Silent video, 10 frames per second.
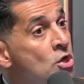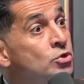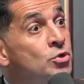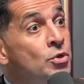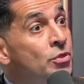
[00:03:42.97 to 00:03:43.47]

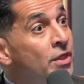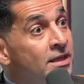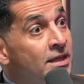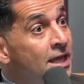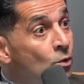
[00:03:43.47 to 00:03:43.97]
Do you think
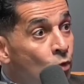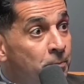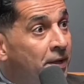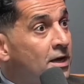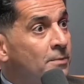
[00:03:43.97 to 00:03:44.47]
he would
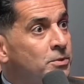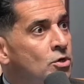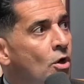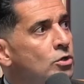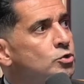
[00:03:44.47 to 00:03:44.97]
pick up the
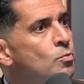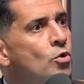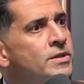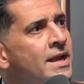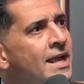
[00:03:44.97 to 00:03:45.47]
calls
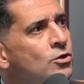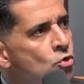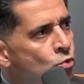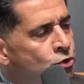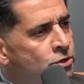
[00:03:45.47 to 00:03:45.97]
more than a
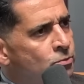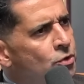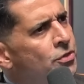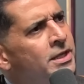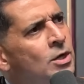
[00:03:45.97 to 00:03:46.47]
Newsom? Do
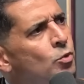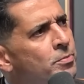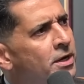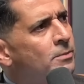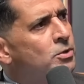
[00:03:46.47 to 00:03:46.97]
you think he would
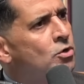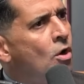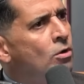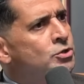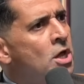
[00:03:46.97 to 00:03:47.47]
pick up the
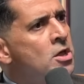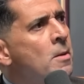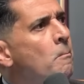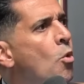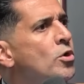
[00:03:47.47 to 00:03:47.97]
calls
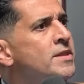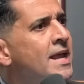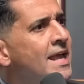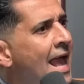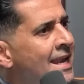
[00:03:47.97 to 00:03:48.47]
more than
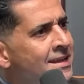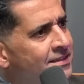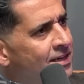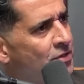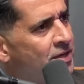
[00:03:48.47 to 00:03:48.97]
any of
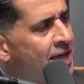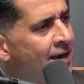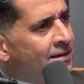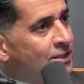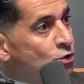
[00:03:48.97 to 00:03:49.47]
the other
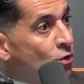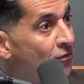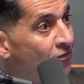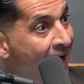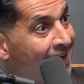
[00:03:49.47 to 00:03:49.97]
candidates? So the
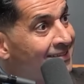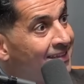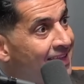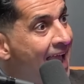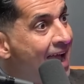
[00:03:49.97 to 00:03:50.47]
fact that
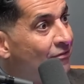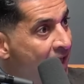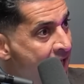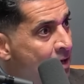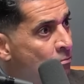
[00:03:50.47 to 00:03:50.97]
they have
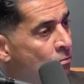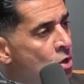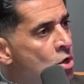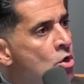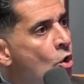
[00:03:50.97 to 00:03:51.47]
him
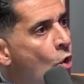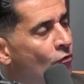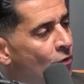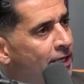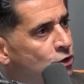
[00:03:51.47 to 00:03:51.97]

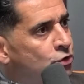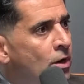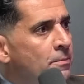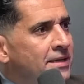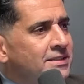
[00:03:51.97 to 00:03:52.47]
over a
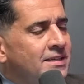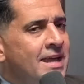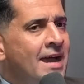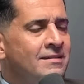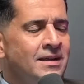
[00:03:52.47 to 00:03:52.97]
Trump as a
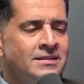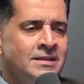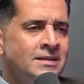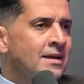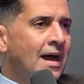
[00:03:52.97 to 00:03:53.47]
candidate,
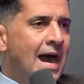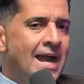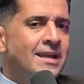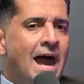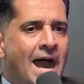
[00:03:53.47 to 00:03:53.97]

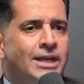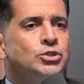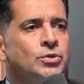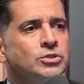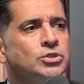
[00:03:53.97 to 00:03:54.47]
I
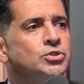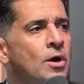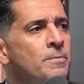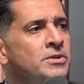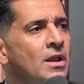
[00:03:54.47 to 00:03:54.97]
trust
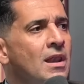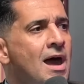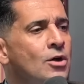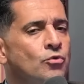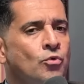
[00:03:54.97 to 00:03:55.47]
Trump in the
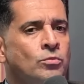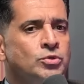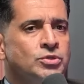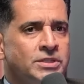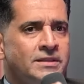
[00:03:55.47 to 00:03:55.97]
locker room to
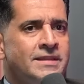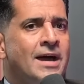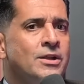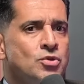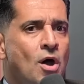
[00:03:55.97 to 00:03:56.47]
sit down
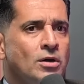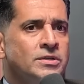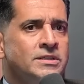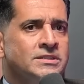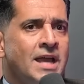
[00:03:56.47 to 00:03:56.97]
and talk to
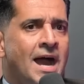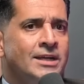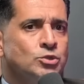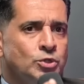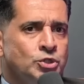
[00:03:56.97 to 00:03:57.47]
these
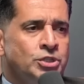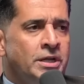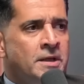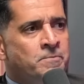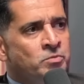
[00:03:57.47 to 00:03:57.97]
guys with Xi.
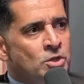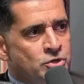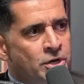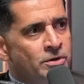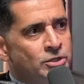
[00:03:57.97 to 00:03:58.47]
Did you
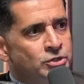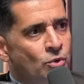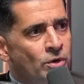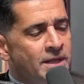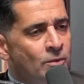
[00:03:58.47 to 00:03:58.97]
hear the
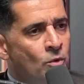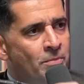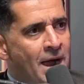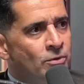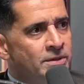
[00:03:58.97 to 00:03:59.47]
story that when
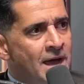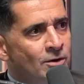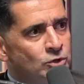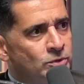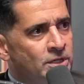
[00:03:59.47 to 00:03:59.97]
Byron
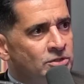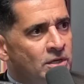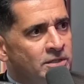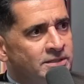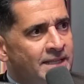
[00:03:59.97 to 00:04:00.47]
Donalds was
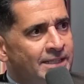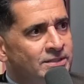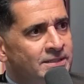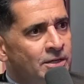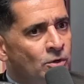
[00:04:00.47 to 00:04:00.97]
on State
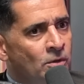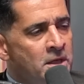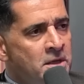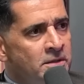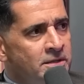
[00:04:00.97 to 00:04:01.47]
Steel,
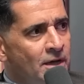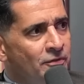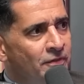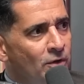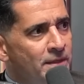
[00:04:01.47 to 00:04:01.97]
the other
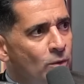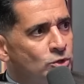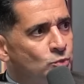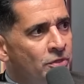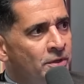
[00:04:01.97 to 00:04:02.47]
fellow that
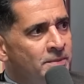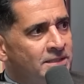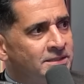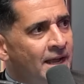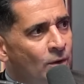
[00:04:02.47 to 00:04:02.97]
was with him that
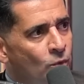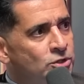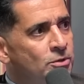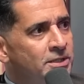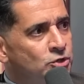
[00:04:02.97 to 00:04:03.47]
said, hey, what's
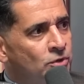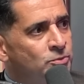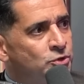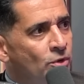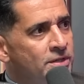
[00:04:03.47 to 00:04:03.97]
the best Trump
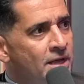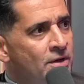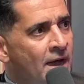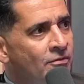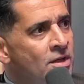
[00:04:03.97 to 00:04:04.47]
story that you
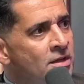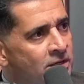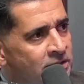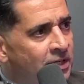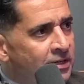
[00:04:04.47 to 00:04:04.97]
have?
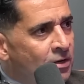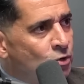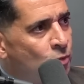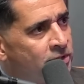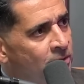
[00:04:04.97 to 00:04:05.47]
He said, he goes
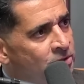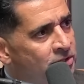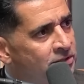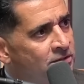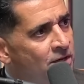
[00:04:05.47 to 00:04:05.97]
one time and
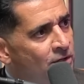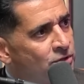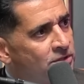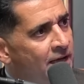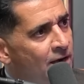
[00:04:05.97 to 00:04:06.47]
sits and talks to
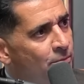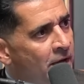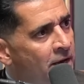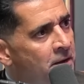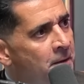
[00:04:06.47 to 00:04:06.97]
the
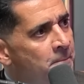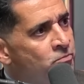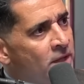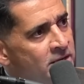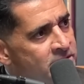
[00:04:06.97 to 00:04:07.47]
Taliban,
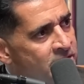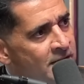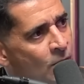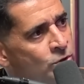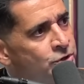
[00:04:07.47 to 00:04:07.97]
and he says, hey,
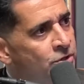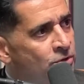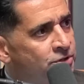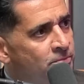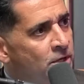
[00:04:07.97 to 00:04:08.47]
I want you to know
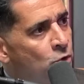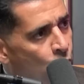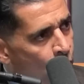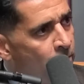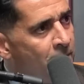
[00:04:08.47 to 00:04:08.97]
something.
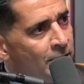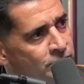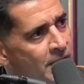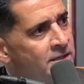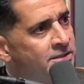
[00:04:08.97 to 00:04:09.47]
We're about
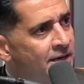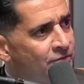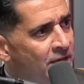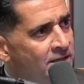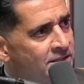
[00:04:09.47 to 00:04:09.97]
to exit
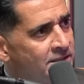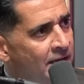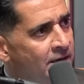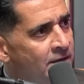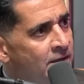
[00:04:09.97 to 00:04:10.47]

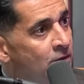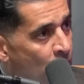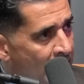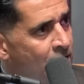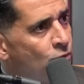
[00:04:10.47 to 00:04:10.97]
Afghanistan when
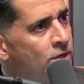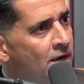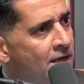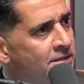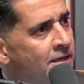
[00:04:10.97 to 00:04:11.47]
I get
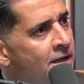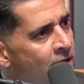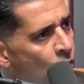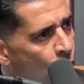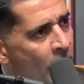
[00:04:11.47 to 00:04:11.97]
reelected.
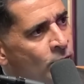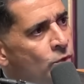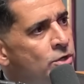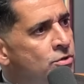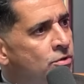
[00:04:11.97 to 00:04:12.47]
When
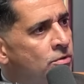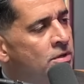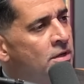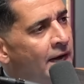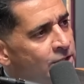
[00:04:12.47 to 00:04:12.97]
we do,
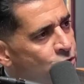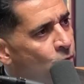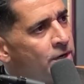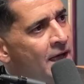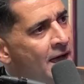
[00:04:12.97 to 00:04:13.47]
I
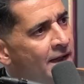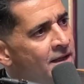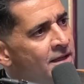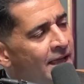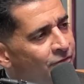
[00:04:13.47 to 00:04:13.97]
swear to God,
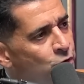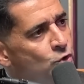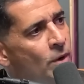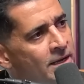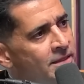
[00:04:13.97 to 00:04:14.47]
if you
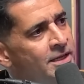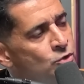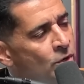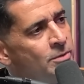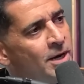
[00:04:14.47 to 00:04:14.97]
do anything
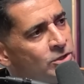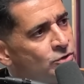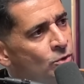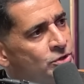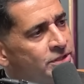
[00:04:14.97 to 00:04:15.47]
to any of my
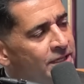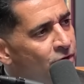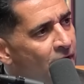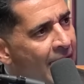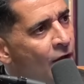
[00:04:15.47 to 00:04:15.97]
soldiers,
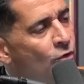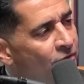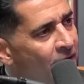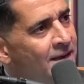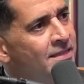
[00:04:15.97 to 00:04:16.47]
even a hair,
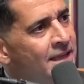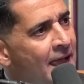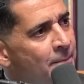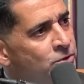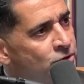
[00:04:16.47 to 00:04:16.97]
if anything
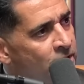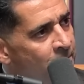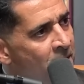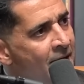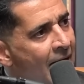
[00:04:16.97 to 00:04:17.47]
happens to
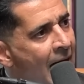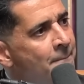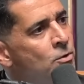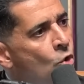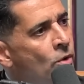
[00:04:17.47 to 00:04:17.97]
them,
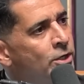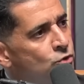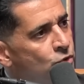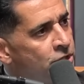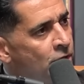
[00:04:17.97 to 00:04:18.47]
I'm going
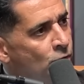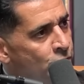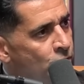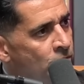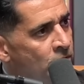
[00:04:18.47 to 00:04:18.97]
to kill
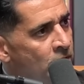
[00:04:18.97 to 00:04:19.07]
you.